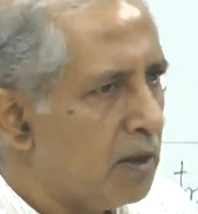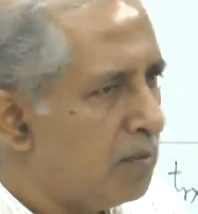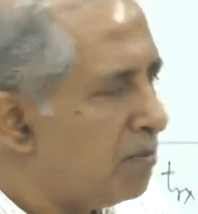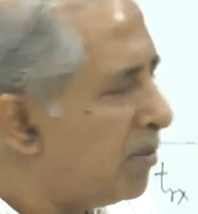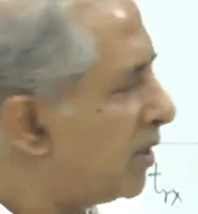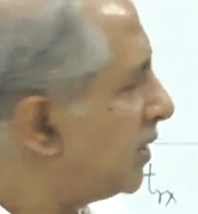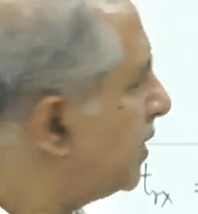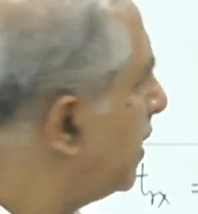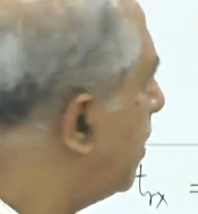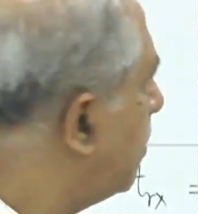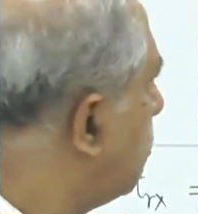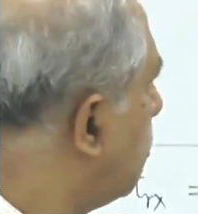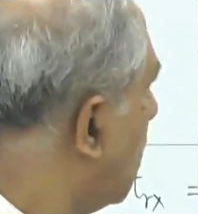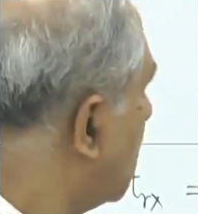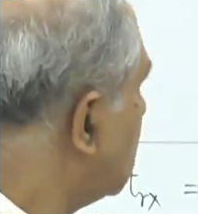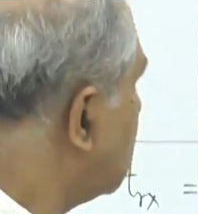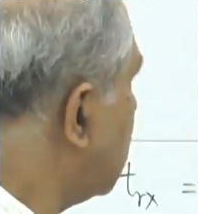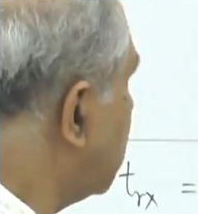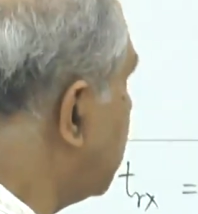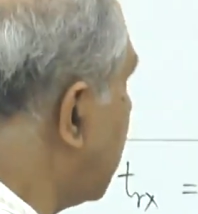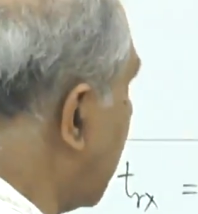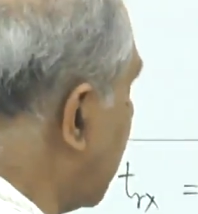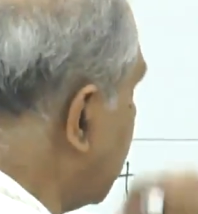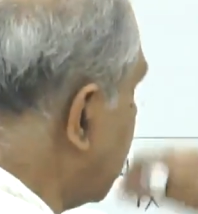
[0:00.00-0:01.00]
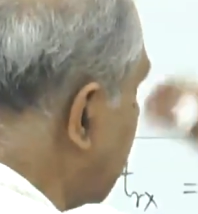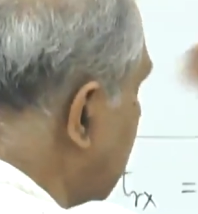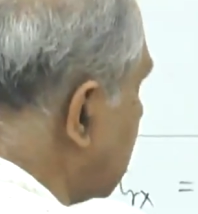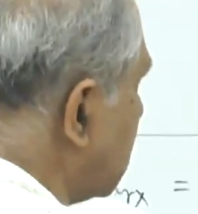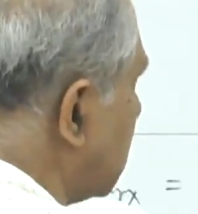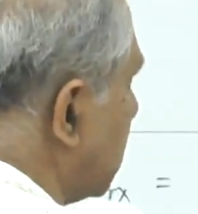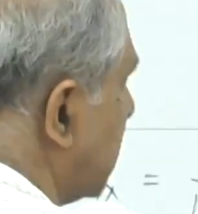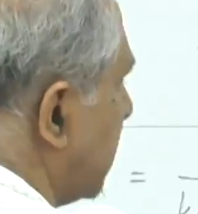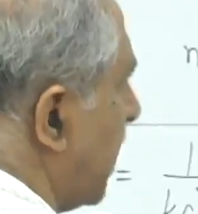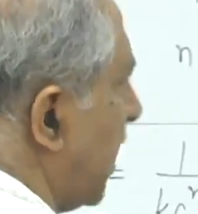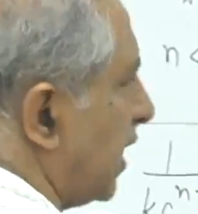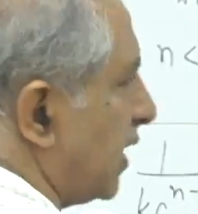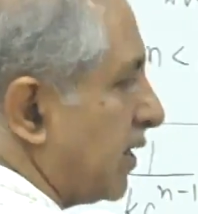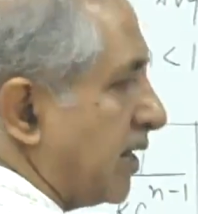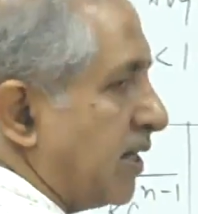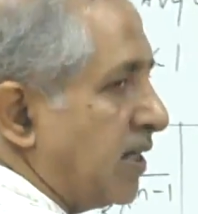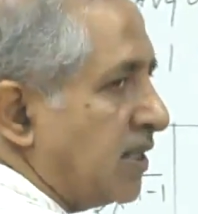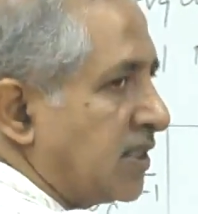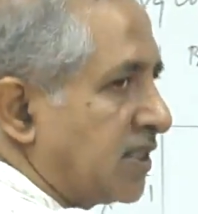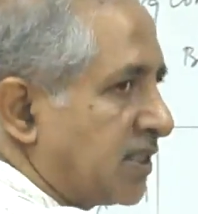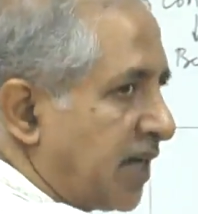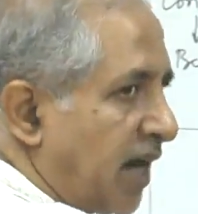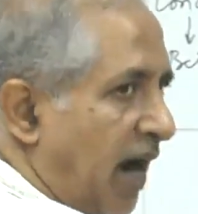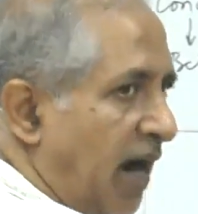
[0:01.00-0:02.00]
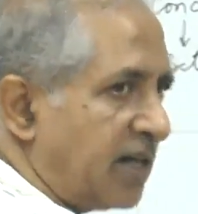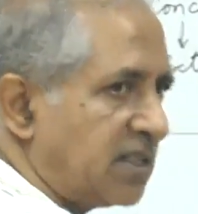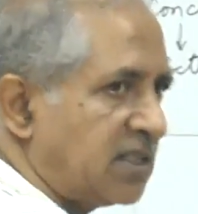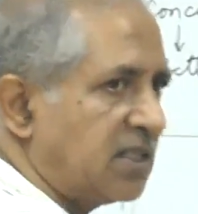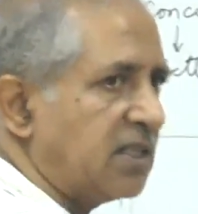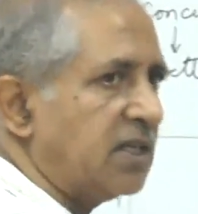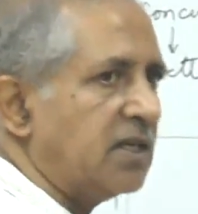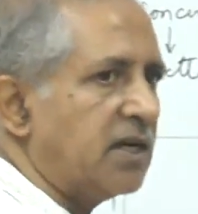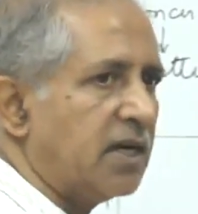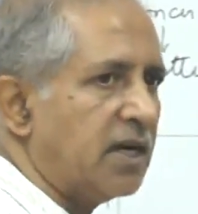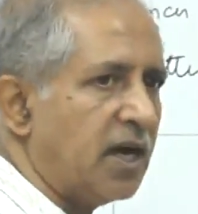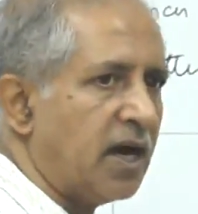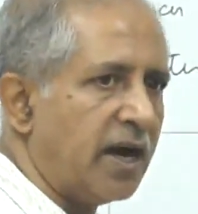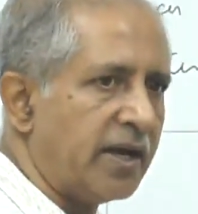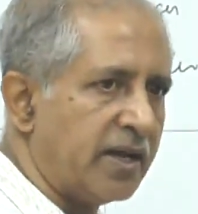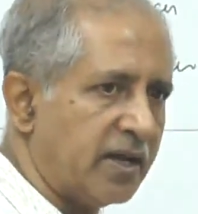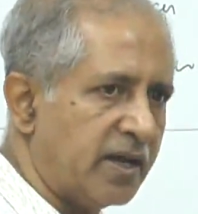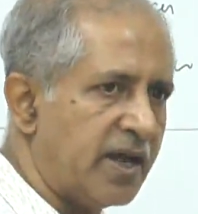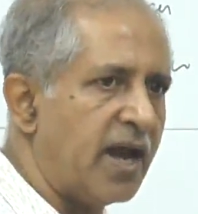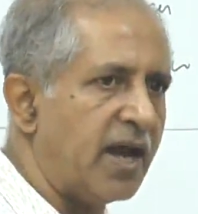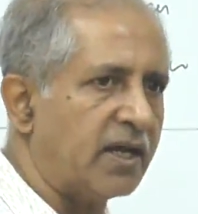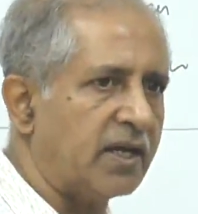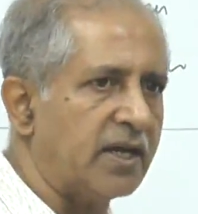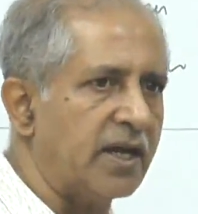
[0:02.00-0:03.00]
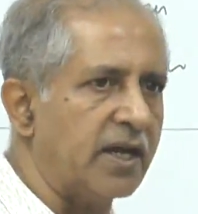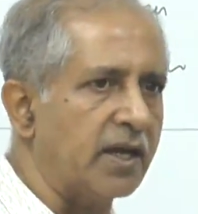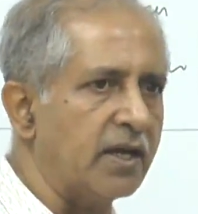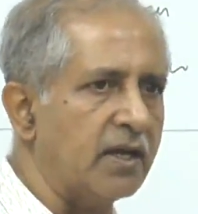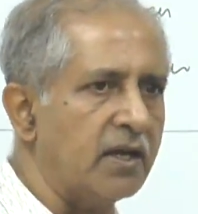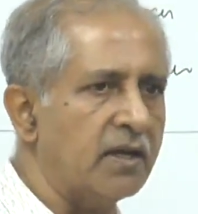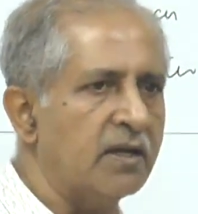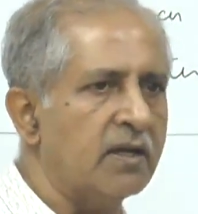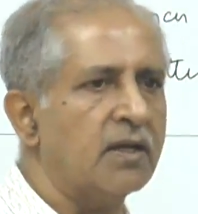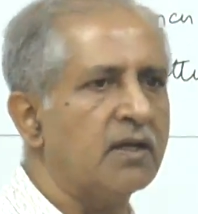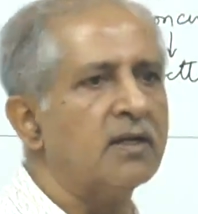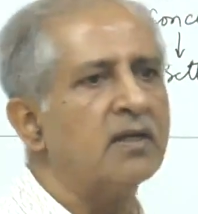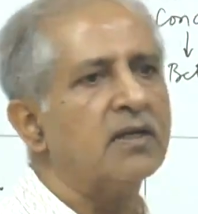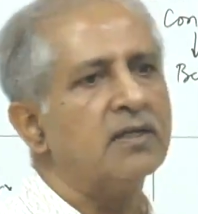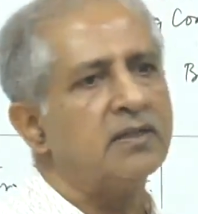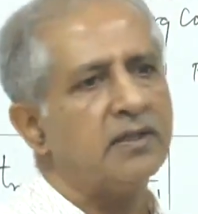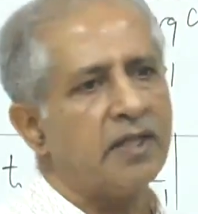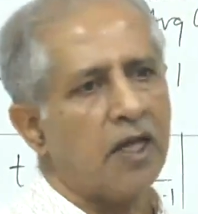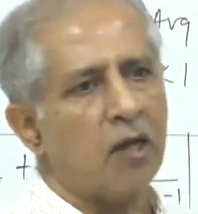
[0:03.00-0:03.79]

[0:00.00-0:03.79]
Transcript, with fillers: But then once it enters the reactor and starts uh, reacting, okay.